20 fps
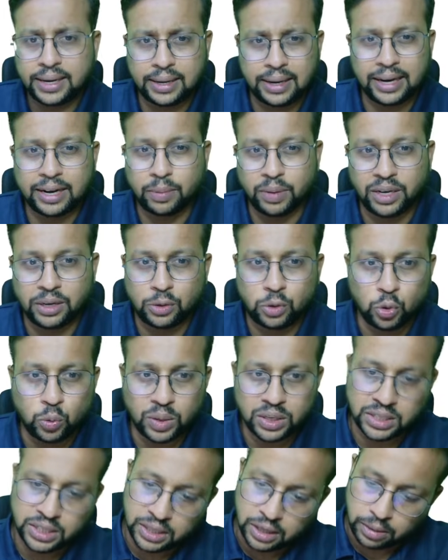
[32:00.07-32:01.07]
too
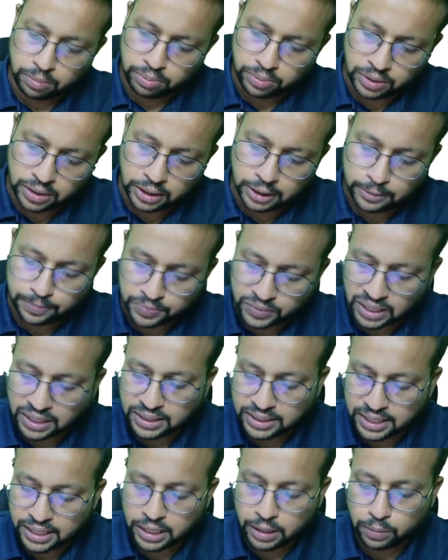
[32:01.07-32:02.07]
much
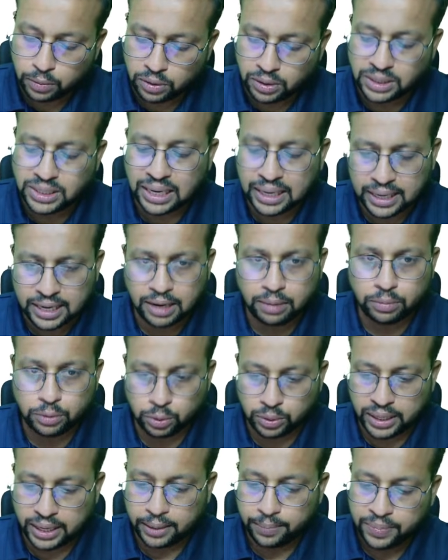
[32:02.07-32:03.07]
concerned about this. I'll come to
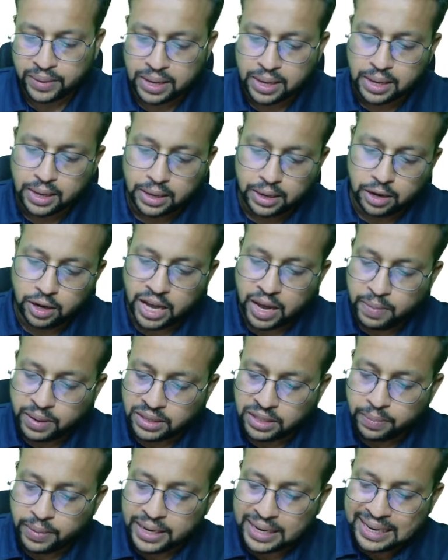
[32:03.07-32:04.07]
that. Now, among
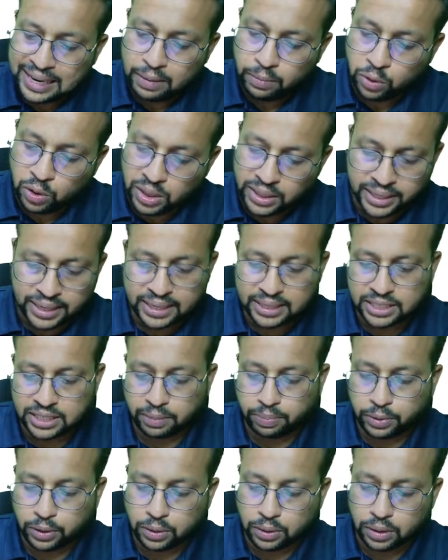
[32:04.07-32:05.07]
the beta hemolytic
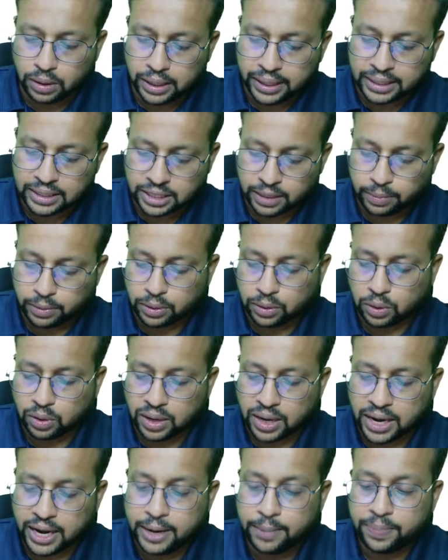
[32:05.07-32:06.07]

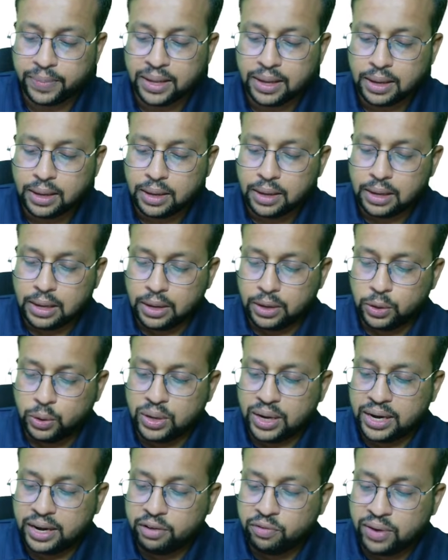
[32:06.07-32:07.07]
streptococci, you
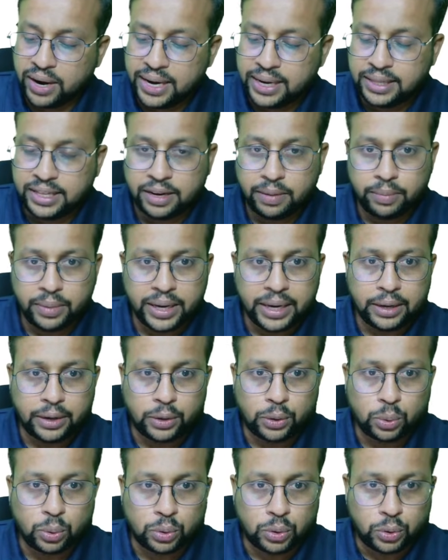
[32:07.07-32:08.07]
can divide them
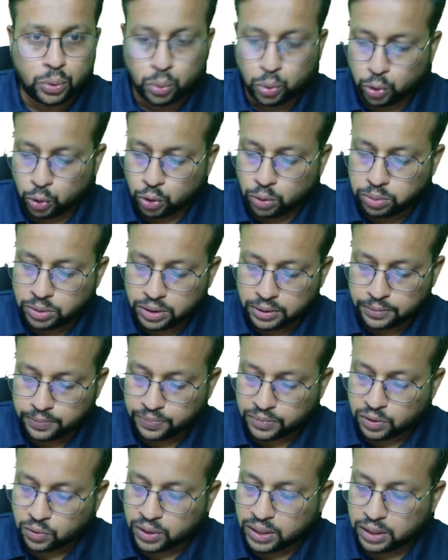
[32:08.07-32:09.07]
into two groups.
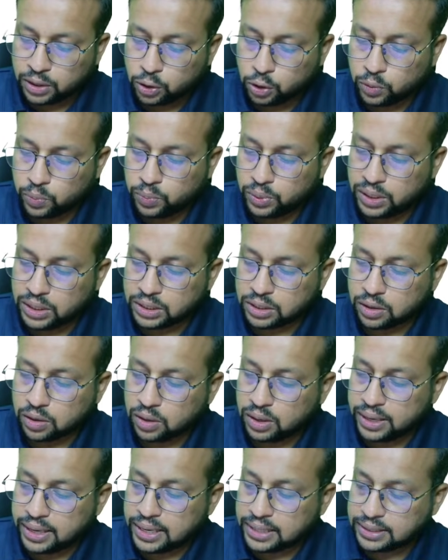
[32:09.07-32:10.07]
One group is
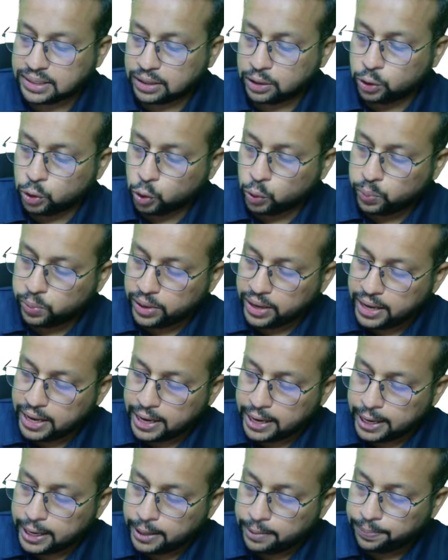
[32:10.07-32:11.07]
called as the group
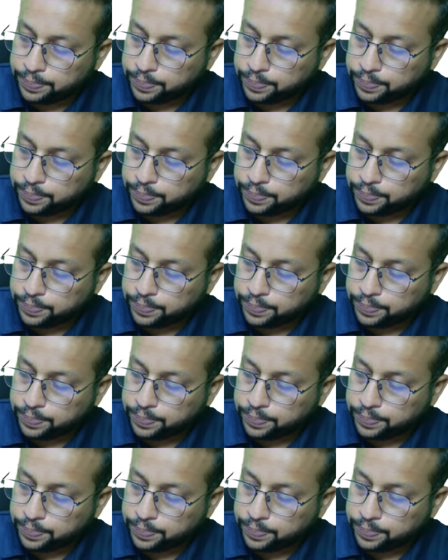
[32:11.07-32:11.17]
A,